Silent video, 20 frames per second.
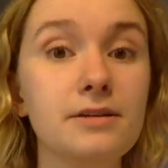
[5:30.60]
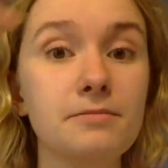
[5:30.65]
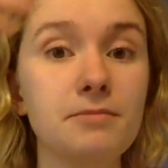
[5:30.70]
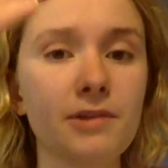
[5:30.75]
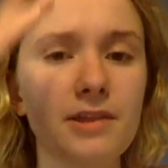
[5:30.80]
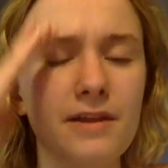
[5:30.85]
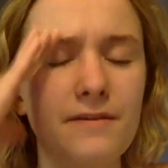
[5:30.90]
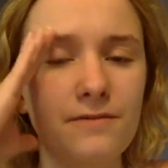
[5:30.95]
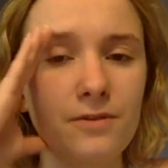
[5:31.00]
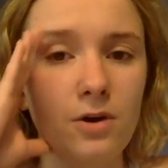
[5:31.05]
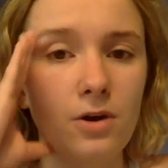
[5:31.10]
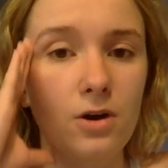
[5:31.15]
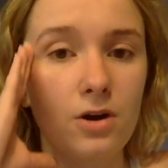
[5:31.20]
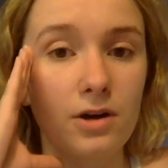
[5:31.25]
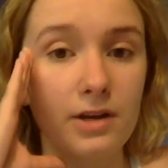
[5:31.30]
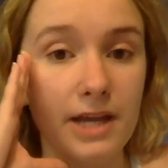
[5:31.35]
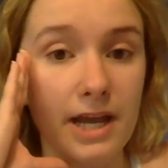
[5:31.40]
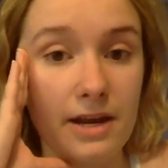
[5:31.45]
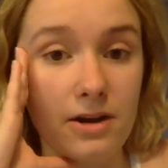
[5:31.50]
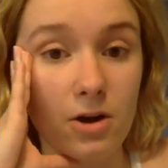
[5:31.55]
But then for
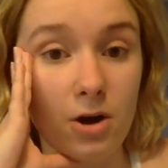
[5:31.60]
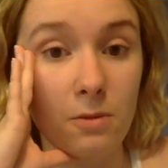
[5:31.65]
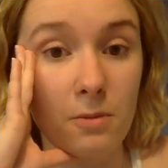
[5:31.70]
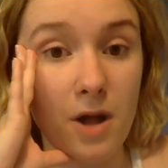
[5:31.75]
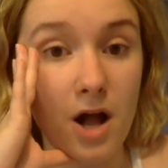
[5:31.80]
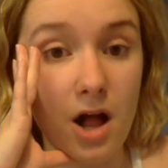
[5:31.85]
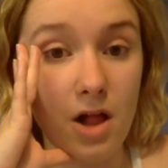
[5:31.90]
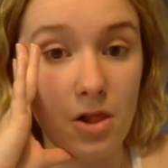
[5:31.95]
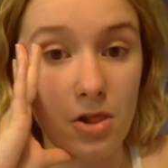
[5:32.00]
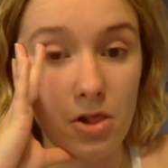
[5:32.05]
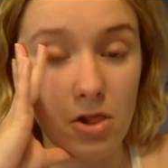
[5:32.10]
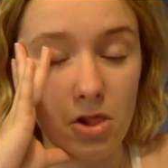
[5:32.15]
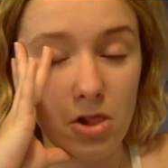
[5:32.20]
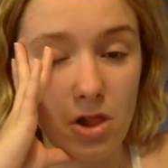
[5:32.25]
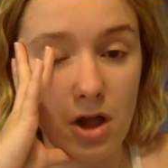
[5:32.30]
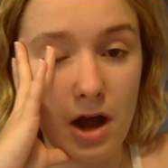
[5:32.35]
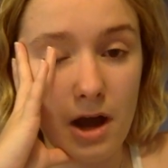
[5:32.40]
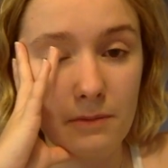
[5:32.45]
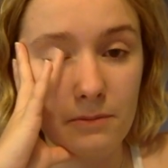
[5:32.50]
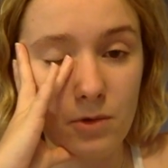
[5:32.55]
Hurricane Irma, a
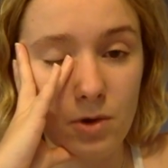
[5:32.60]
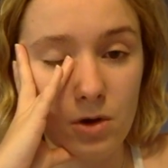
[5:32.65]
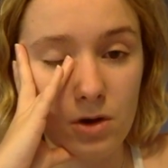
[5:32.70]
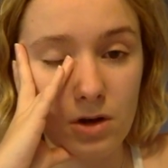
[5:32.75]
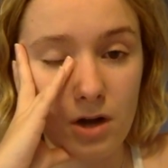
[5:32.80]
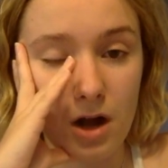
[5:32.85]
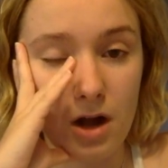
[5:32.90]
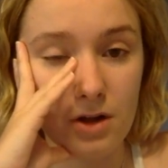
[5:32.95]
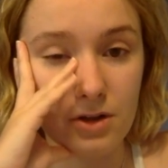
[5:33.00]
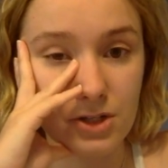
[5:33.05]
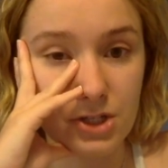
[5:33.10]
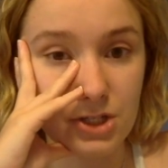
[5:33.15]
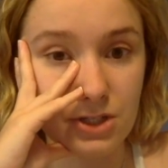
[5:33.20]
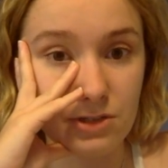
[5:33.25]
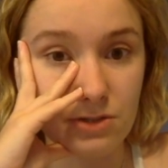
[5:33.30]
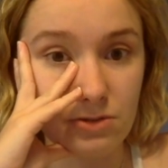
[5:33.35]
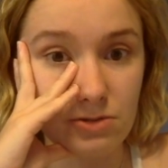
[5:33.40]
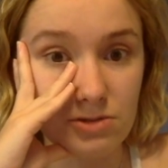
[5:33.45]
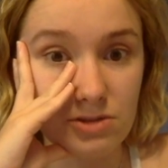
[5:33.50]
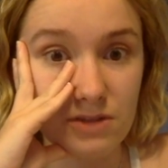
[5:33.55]
lot more college
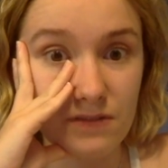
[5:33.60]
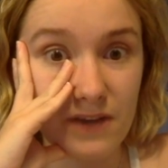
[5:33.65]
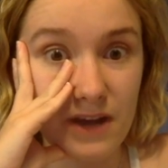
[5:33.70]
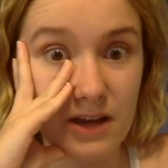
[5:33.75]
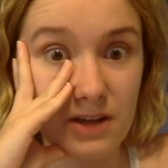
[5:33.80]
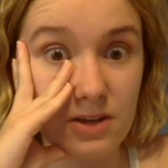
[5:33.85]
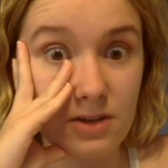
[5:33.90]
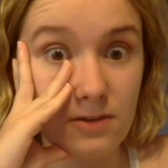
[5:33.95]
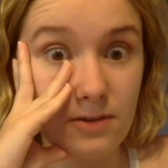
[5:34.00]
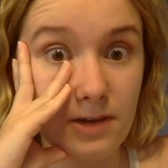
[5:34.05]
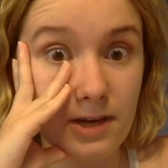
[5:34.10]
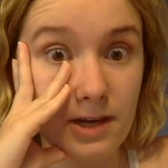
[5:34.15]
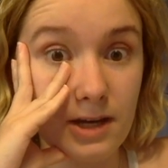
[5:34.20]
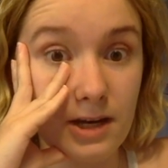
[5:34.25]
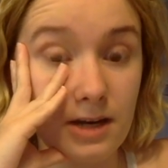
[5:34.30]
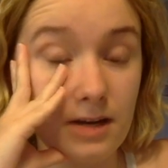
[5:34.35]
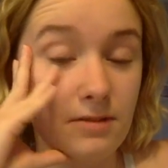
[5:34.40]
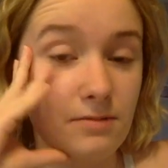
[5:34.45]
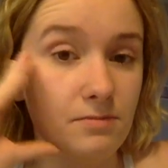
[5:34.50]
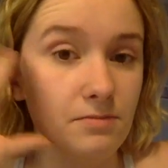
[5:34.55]
students
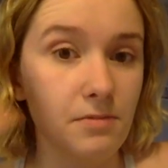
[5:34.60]
evacuated